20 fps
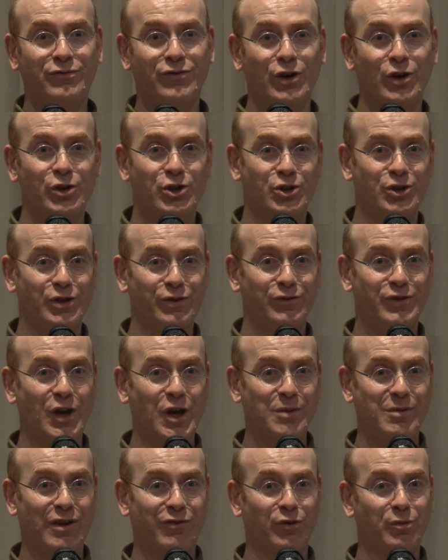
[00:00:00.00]
version of
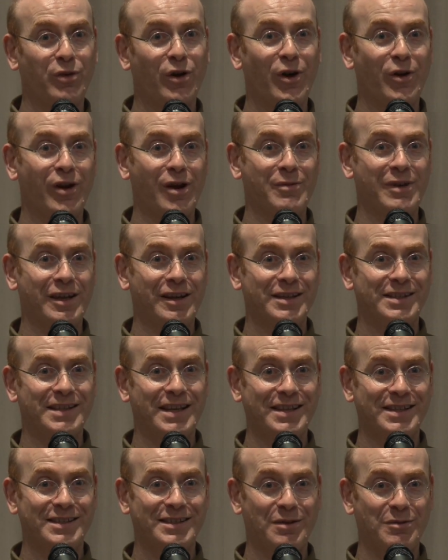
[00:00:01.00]
type level programming in a
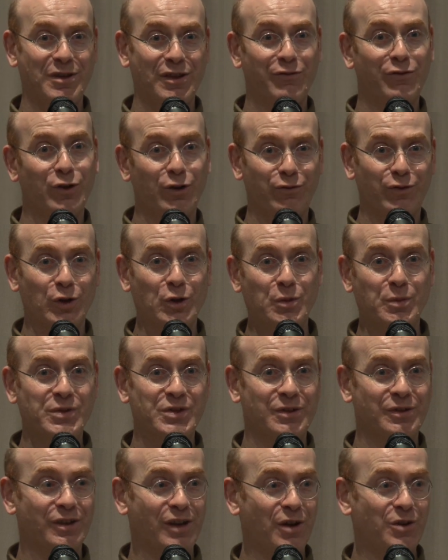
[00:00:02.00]
sense. I mean, they're full of
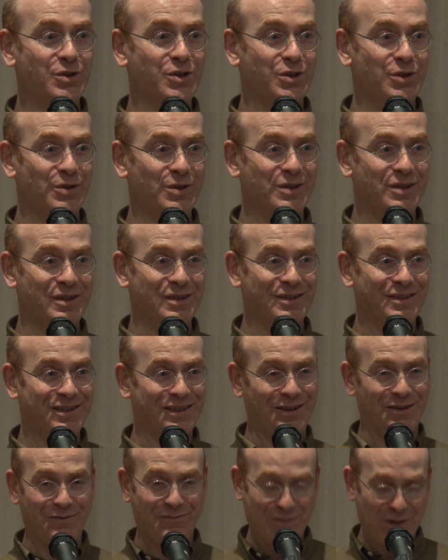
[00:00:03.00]
loops and go-tos and
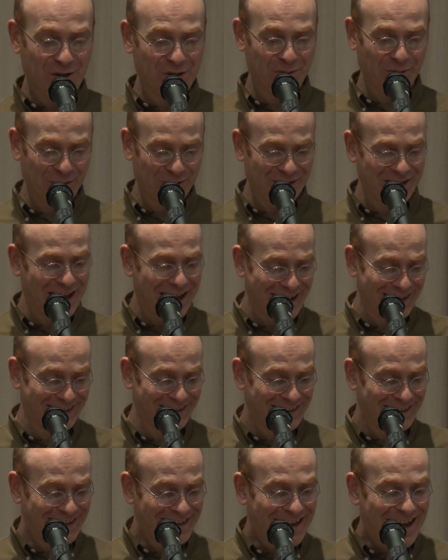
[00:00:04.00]
sort of mutable state,
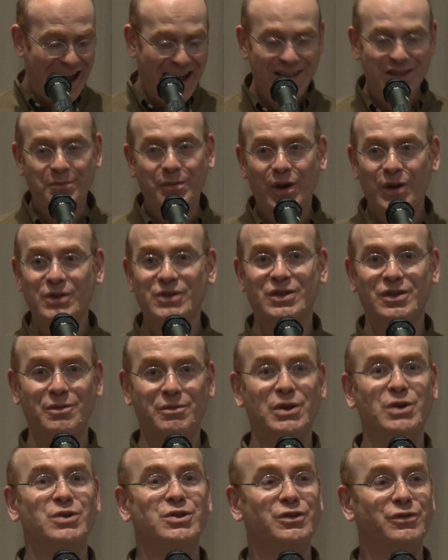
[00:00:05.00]
as opposed to the
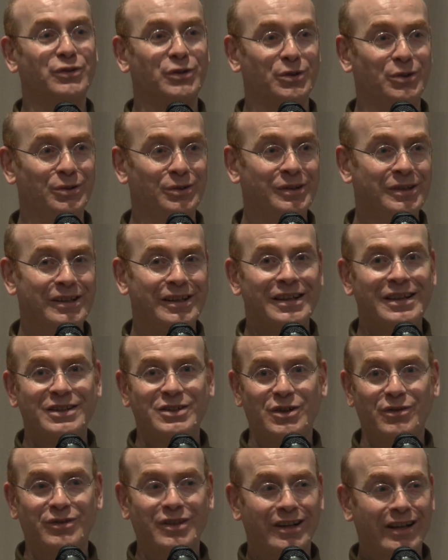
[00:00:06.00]
beautiful
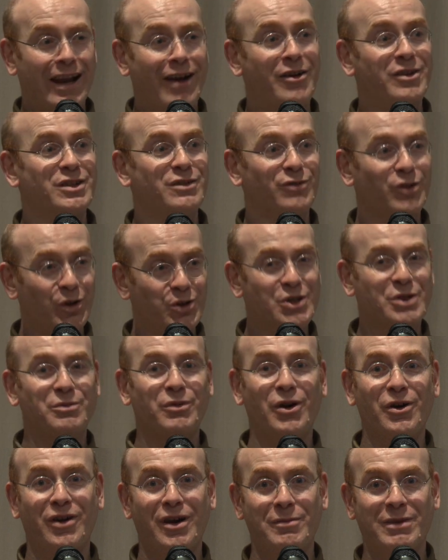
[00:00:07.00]
sort of declarative logic
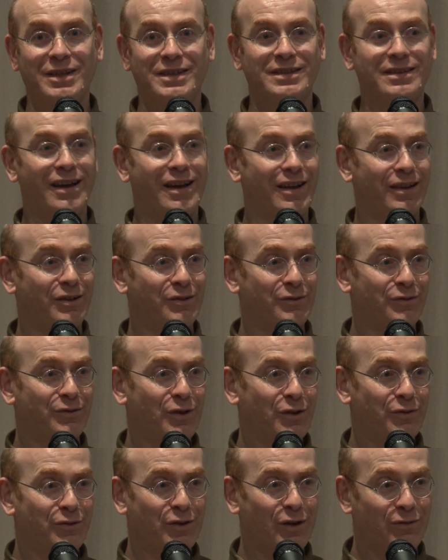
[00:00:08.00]
programming style of,
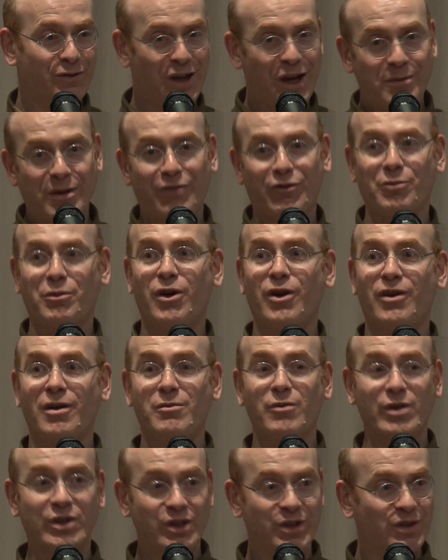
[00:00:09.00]
of, of type level
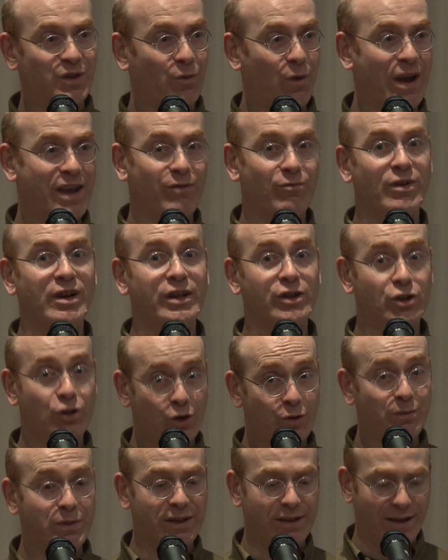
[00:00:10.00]
programming, which is the way it really
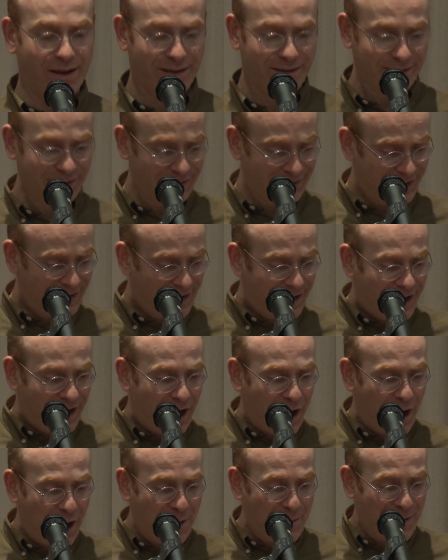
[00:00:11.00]
should be done.
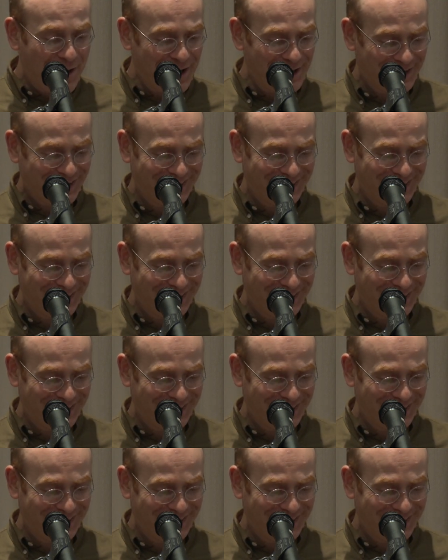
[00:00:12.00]
Um,